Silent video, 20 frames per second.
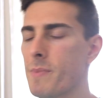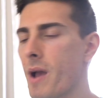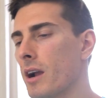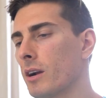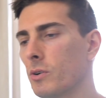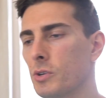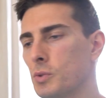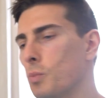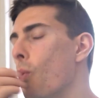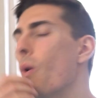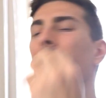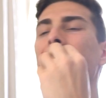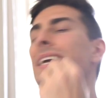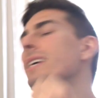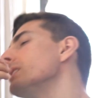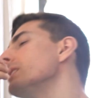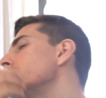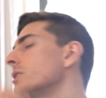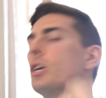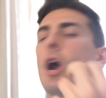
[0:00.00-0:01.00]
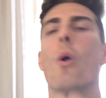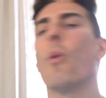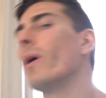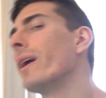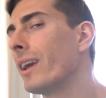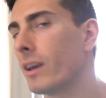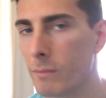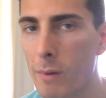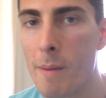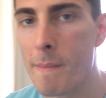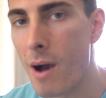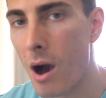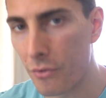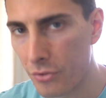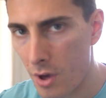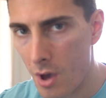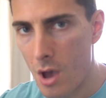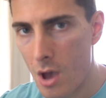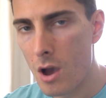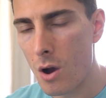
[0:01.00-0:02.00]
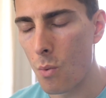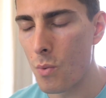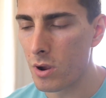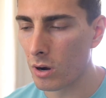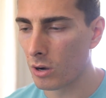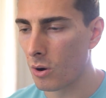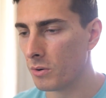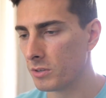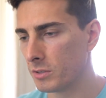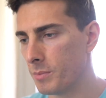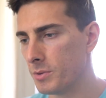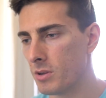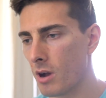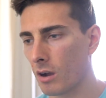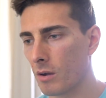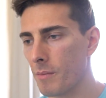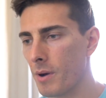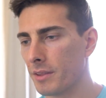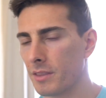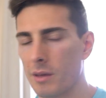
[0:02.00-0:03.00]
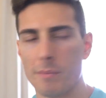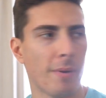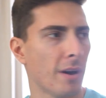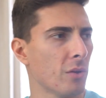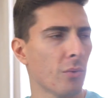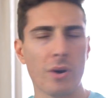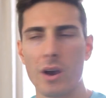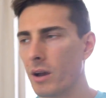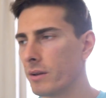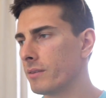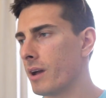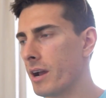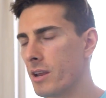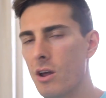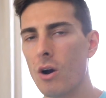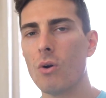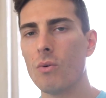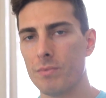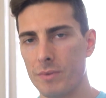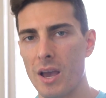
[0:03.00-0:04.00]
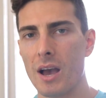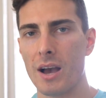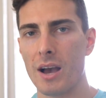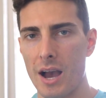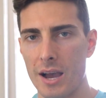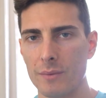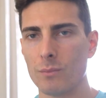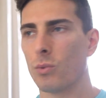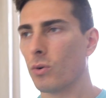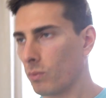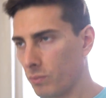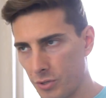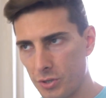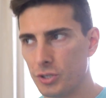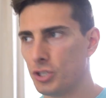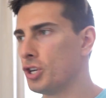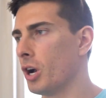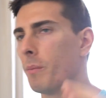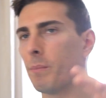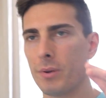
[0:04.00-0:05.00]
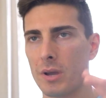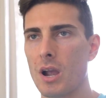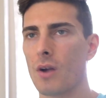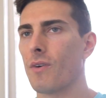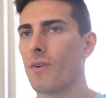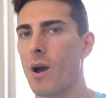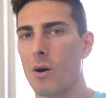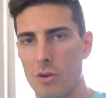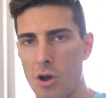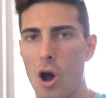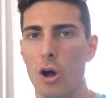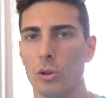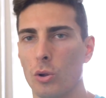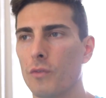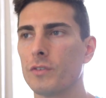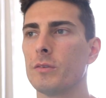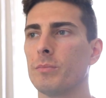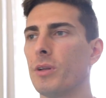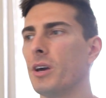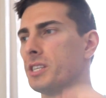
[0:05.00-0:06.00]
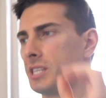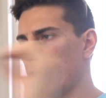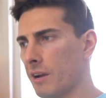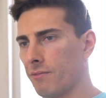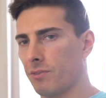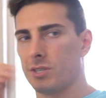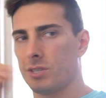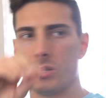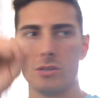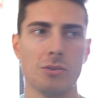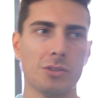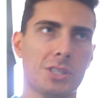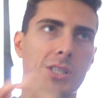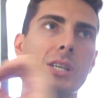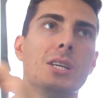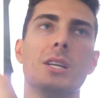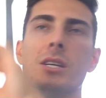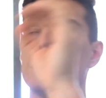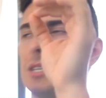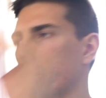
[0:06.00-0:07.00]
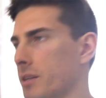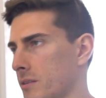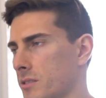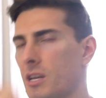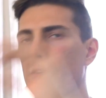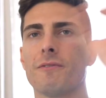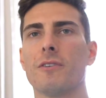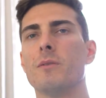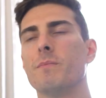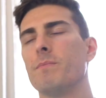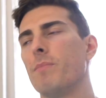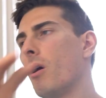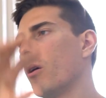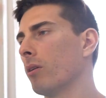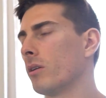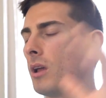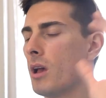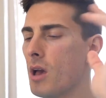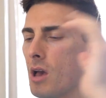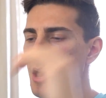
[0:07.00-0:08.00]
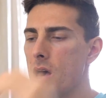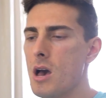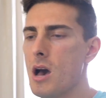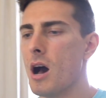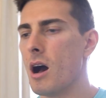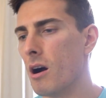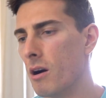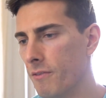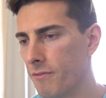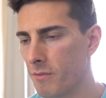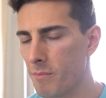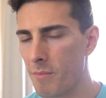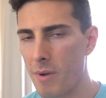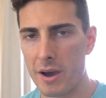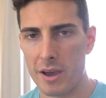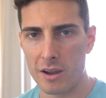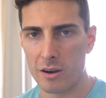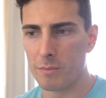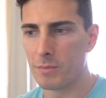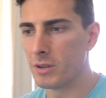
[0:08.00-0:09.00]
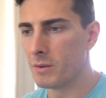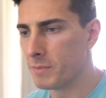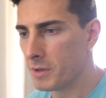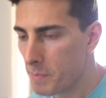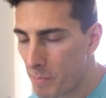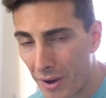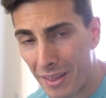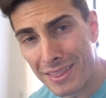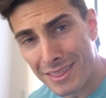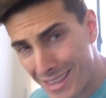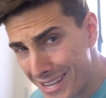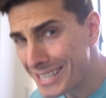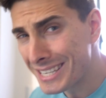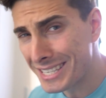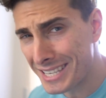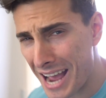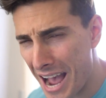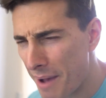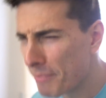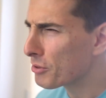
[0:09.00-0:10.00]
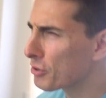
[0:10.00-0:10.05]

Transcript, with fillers: macros, what is going in my mouth? We are going to be talking about that. By the way, I, I, know, yeah, we're jumping around all over the place. Every single scene is like a different part of my Airbnb, but this time